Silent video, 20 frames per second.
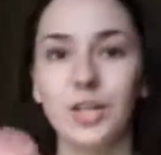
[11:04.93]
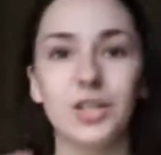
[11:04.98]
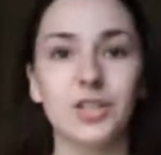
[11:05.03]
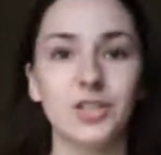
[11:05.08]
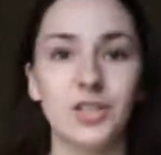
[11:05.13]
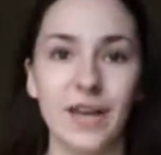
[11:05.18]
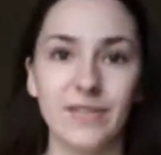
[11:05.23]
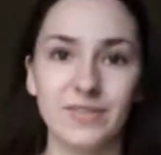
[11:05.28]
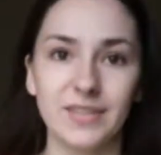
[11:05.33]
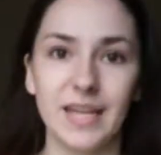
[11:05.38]

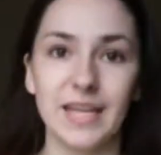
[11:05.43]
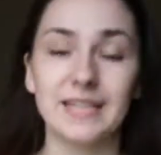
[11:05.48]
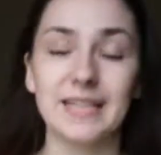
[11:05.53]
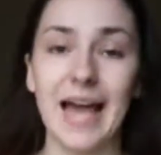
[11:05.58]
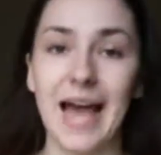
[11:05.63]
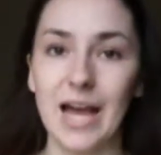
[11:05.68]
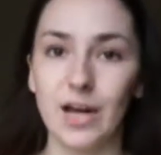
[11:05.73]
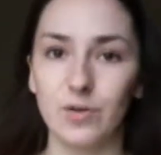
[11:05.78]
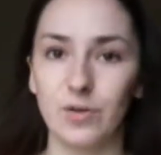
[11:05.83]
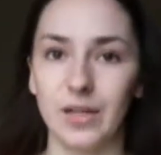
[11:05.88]
chef's
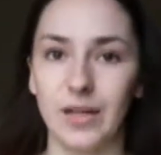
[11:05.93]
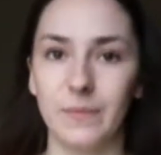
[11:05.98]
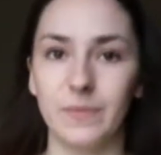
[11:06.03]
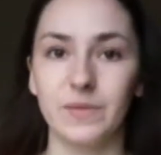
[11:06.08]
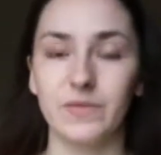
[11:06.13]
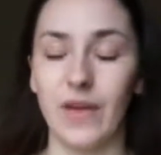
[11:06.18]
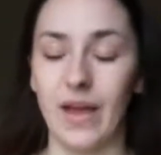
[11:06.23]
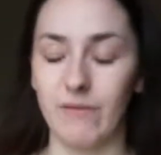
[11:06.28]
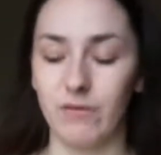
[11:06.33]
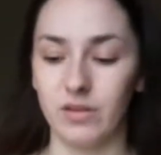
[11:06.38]
kiss
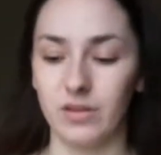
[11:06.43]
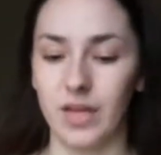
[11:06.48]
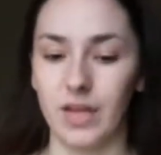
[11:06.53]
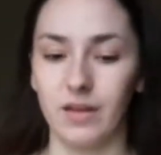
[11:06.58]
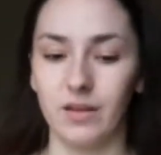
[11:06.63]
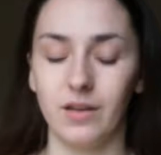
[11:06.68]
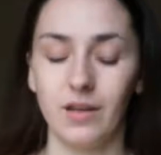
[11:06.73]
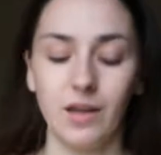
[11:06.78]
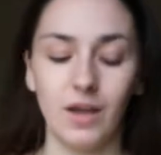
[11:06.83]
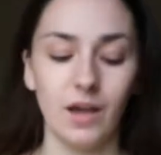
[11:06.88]
acronyms for
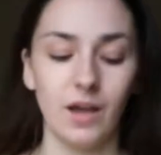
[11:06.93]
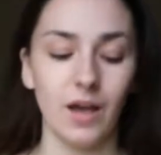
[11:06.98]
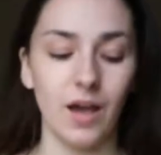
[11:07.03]
everything.